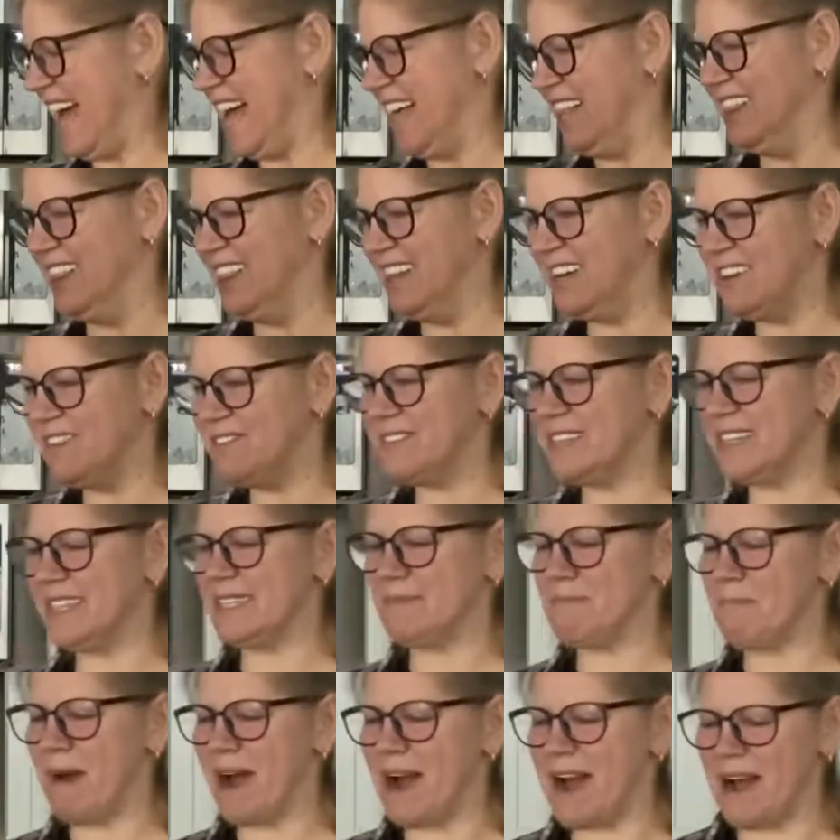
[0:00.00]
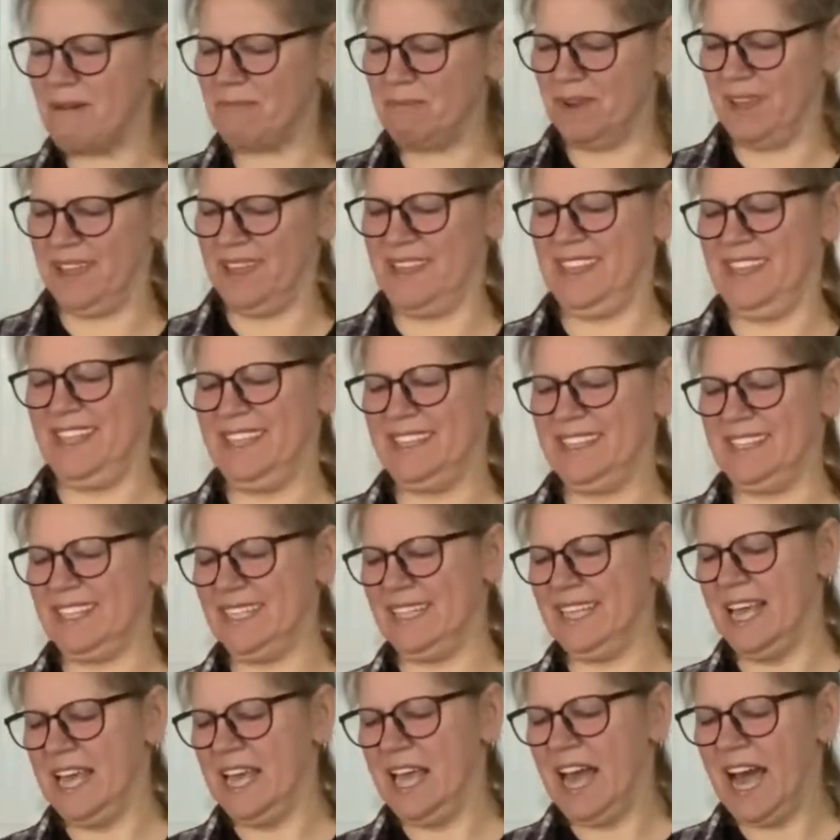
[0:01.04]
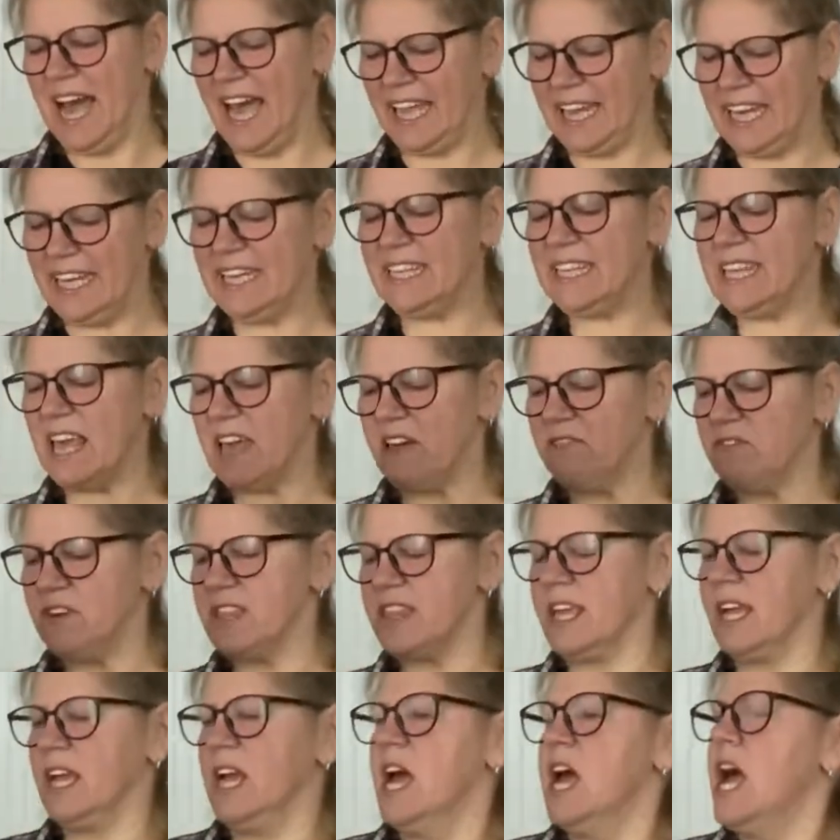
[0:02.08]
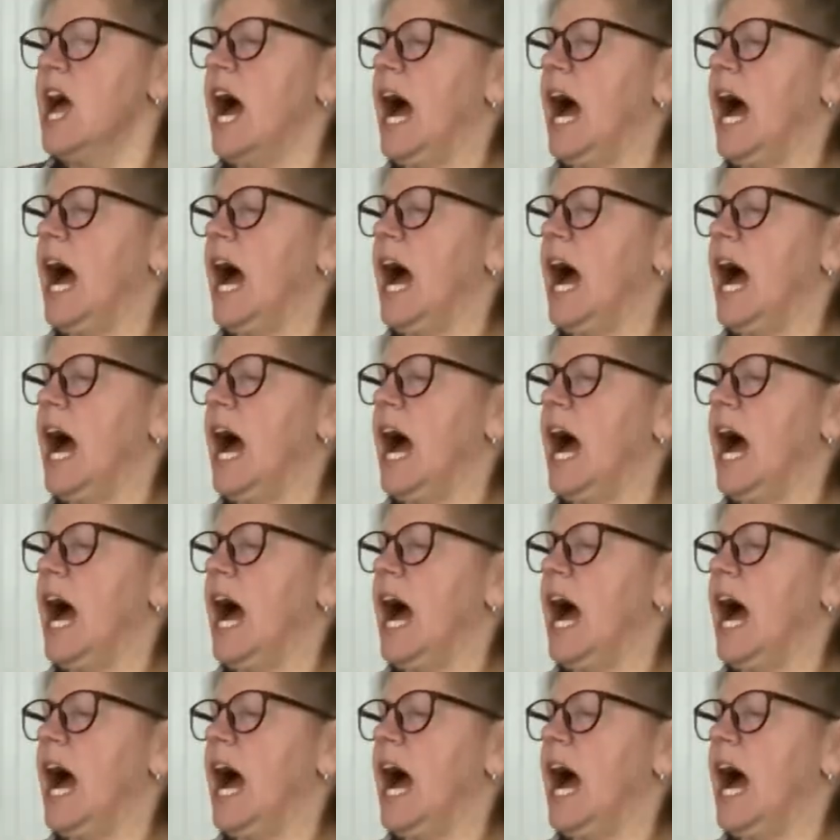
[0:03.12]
I love this mop, and I clean everything.